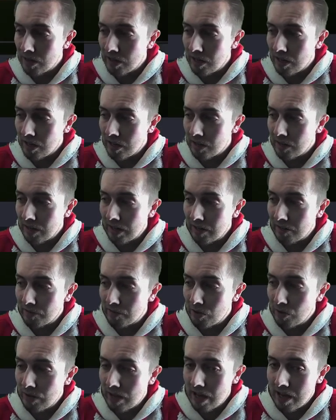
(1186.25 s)
I had a
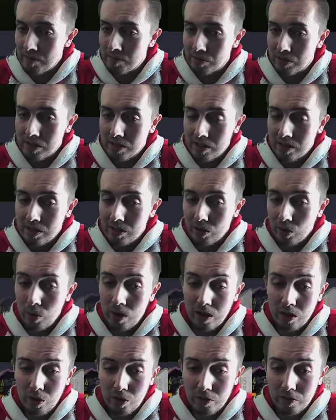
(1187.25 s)
few games, quite a
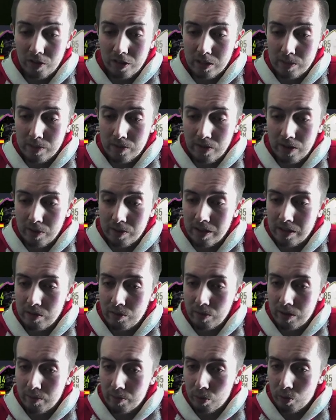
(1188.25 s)
lot of fun to be fair. We didn't
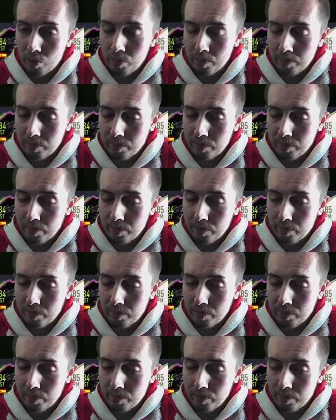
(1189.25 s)
win them all.